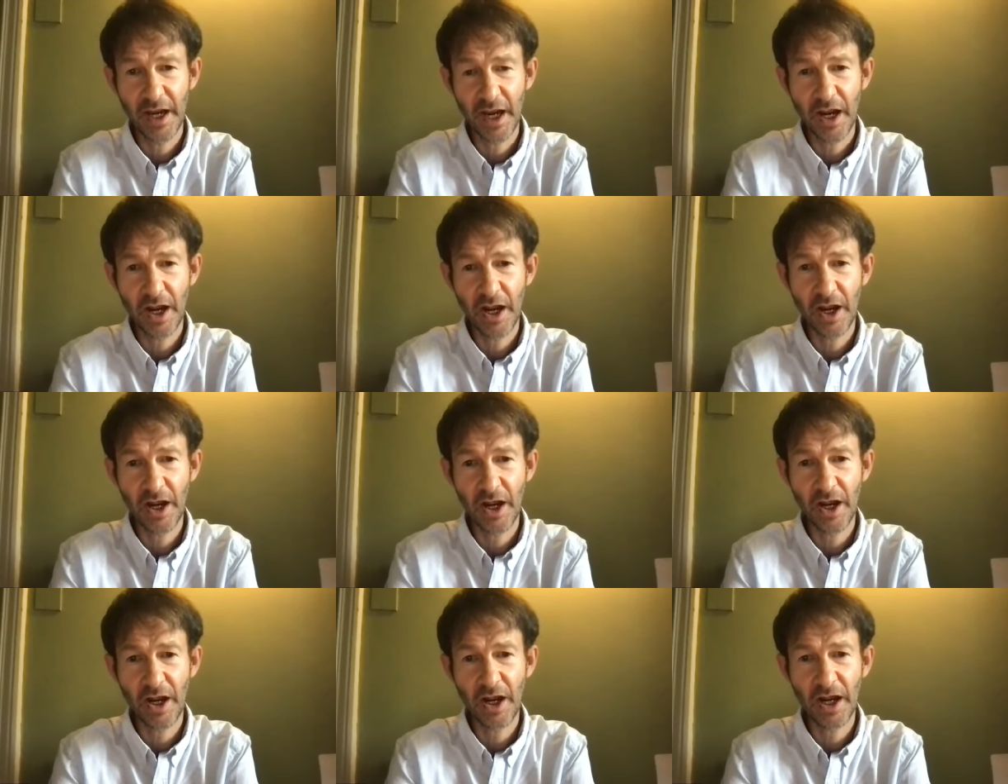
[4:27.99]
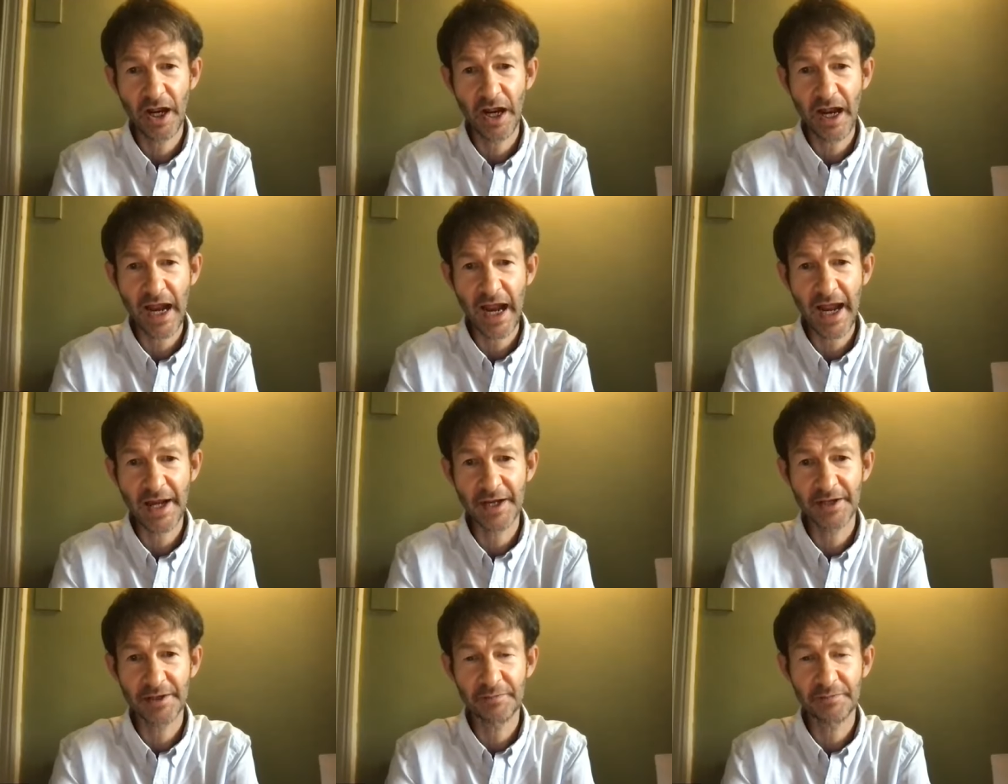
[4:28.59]

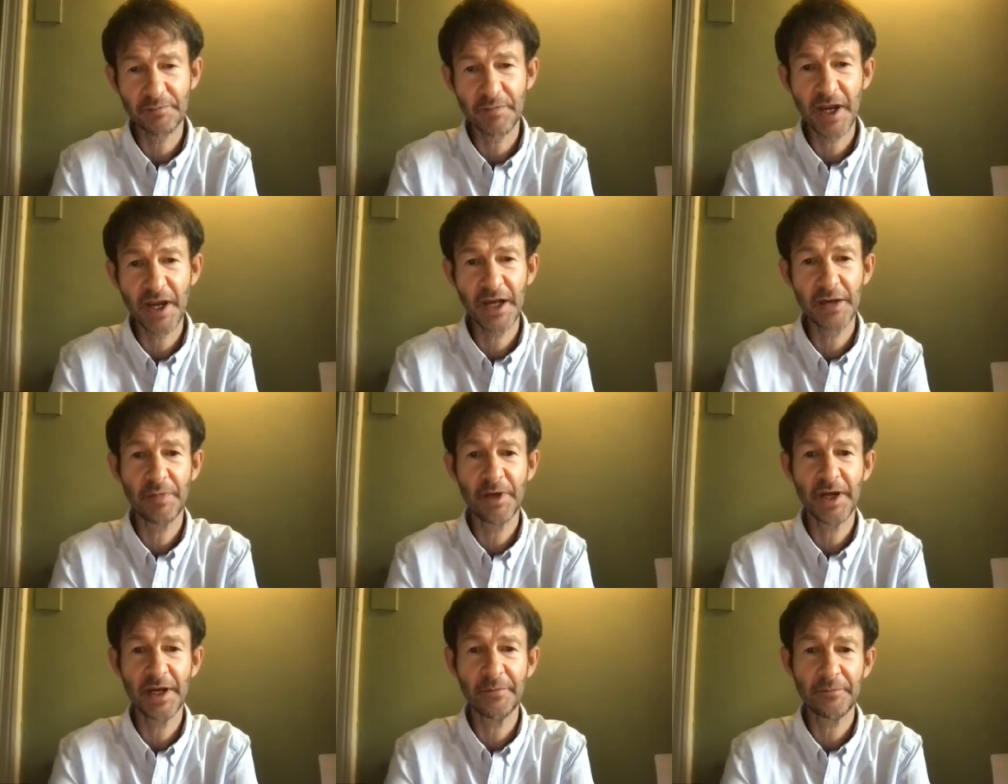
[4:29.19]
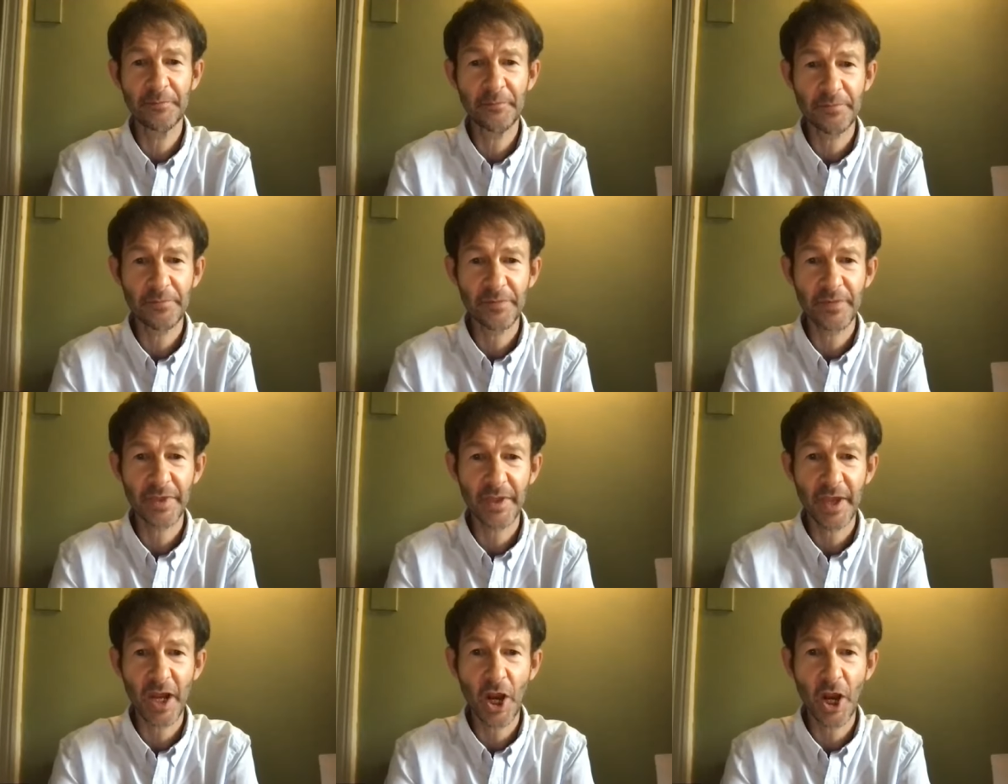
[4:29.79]
and maybe
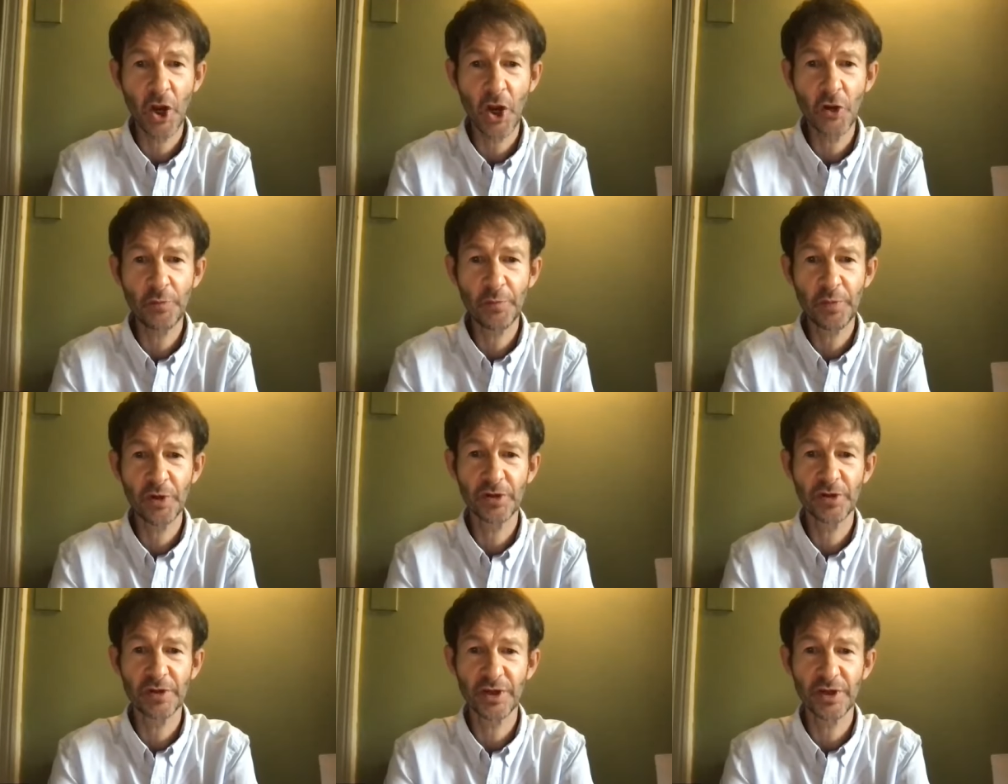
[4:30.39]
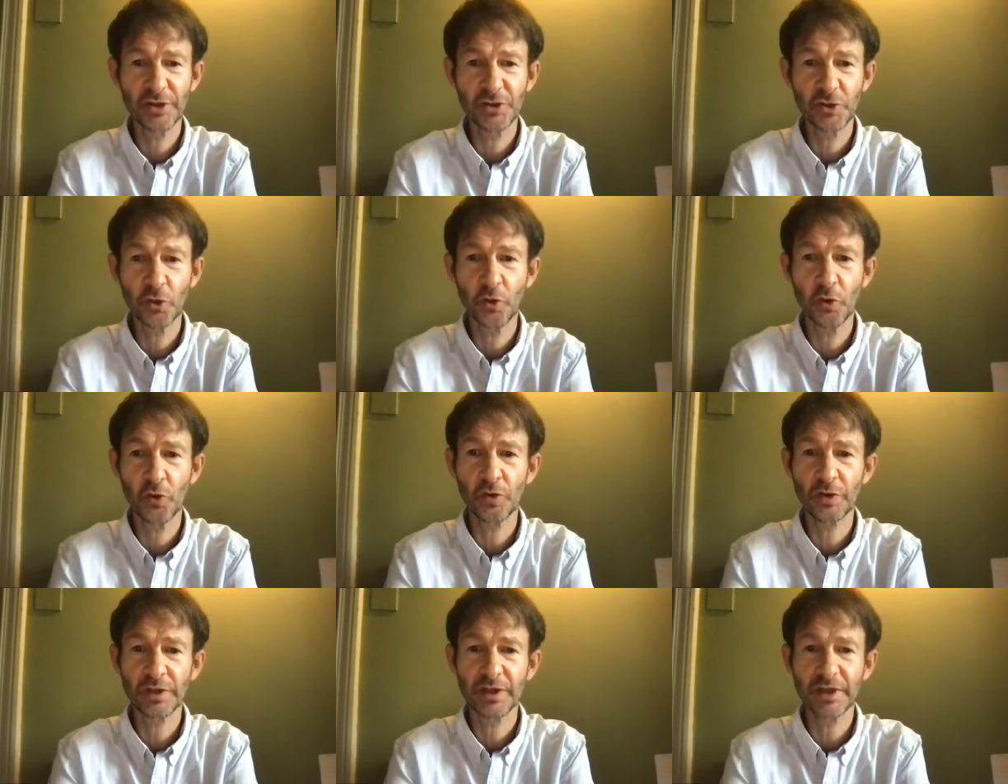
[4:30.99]
open the
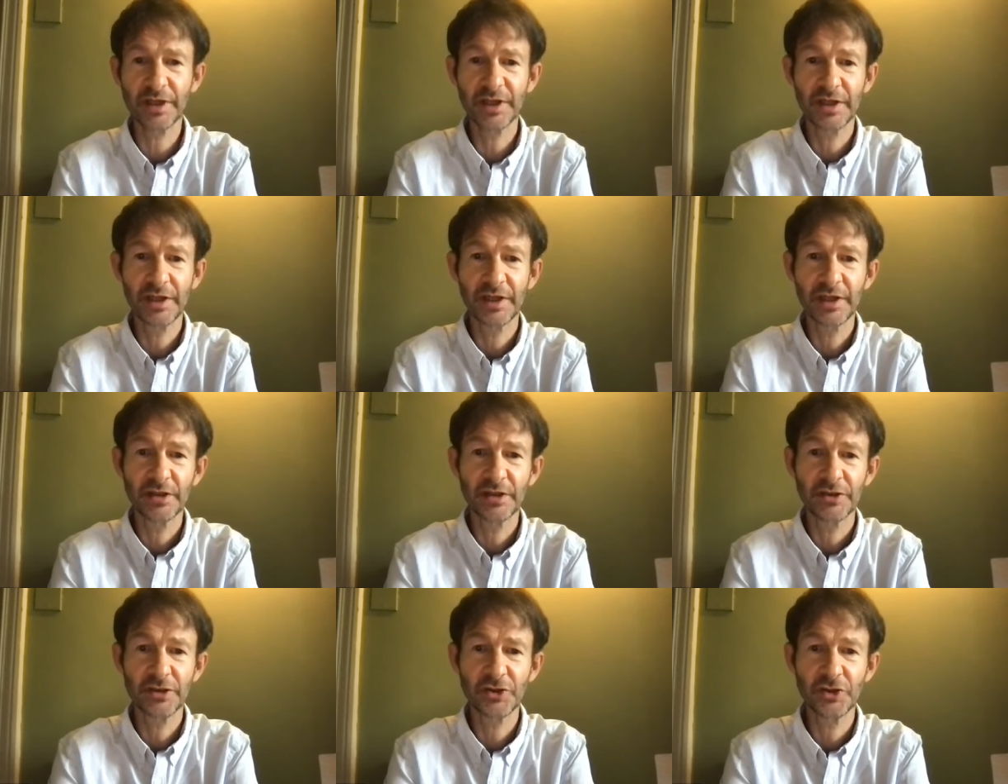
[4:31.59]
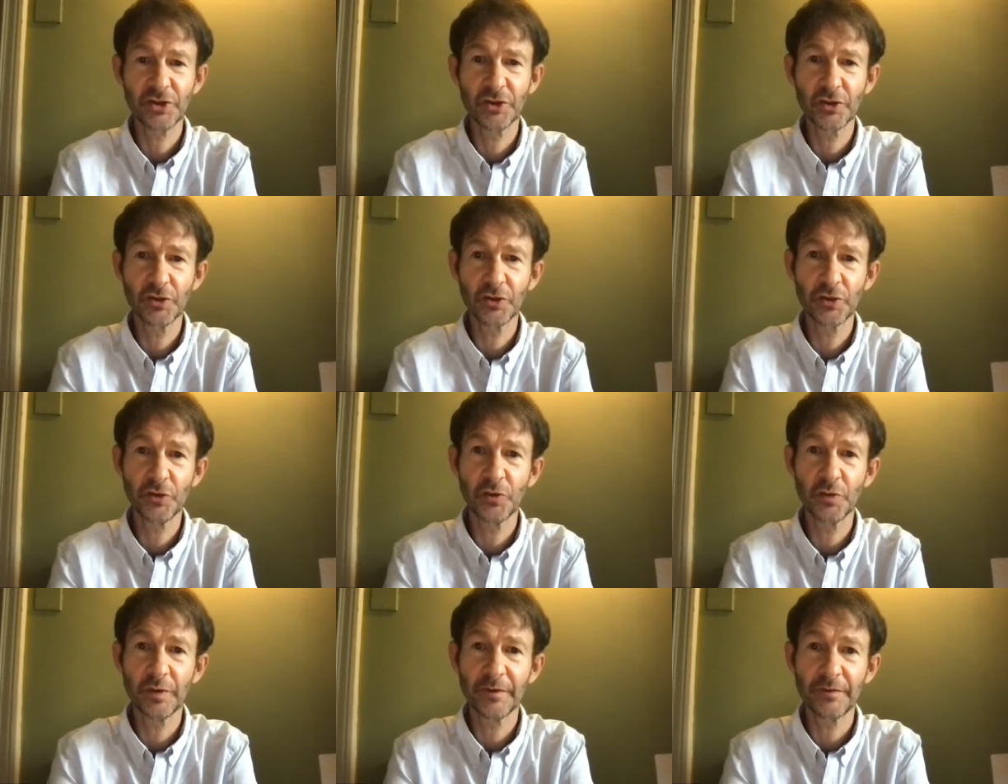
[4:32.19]
door
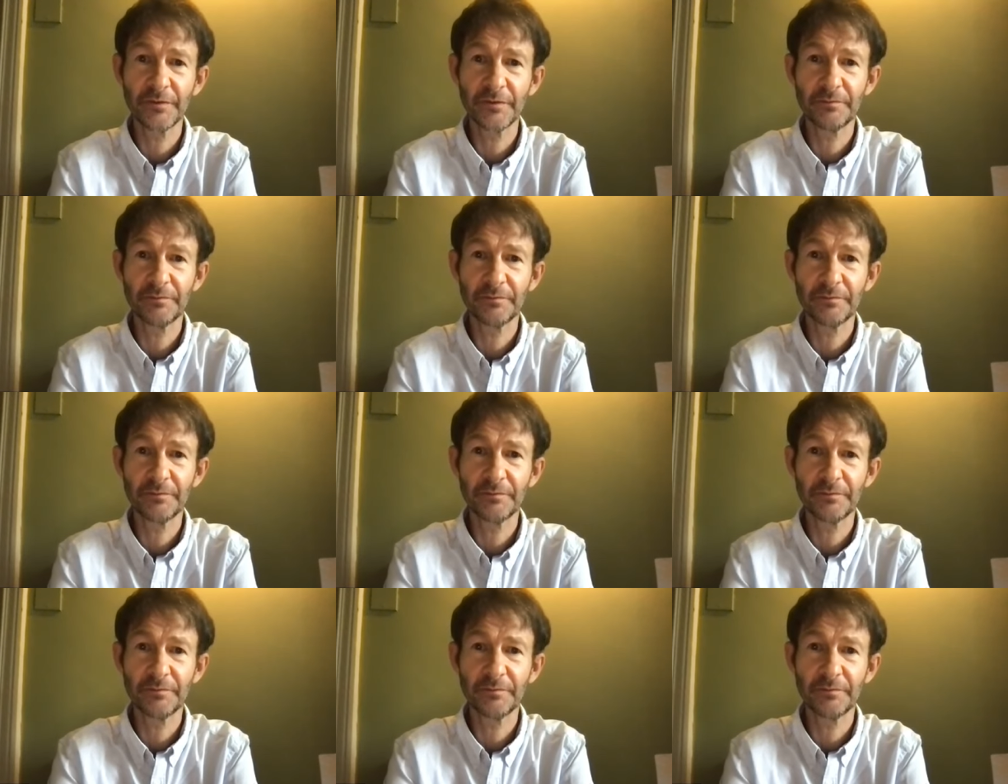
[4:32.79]
to